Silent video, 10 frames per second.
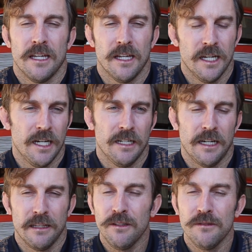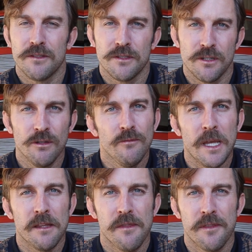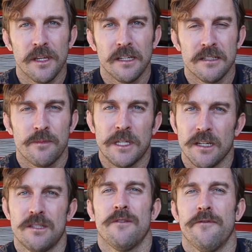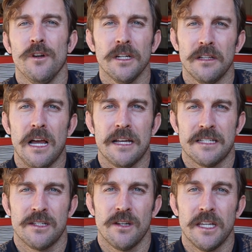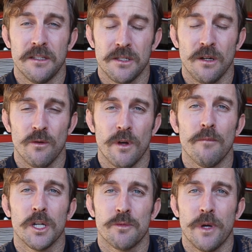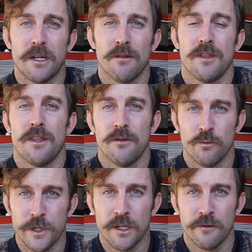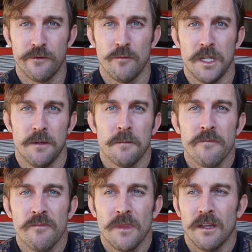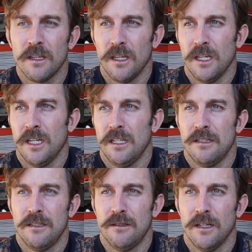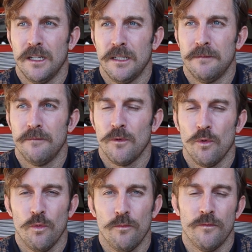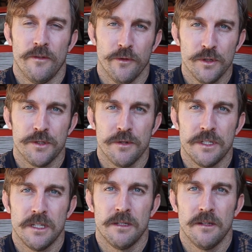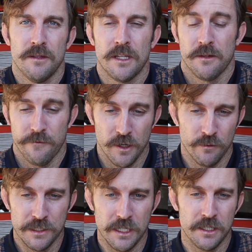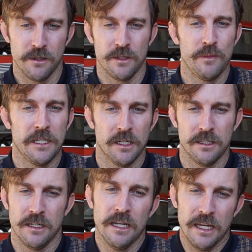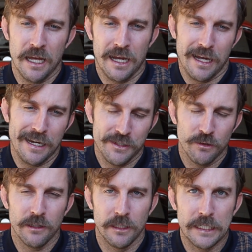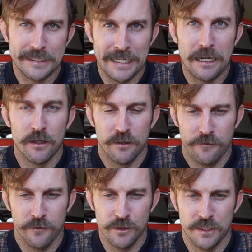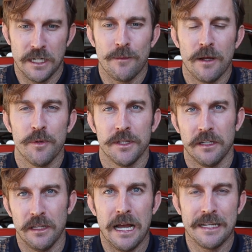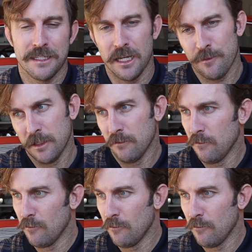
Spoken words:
I learned two main things because the front glass install went much better than the rear for me. And the first reason that the front was easier is because I sort of lucked out, and the first time I put the glass up and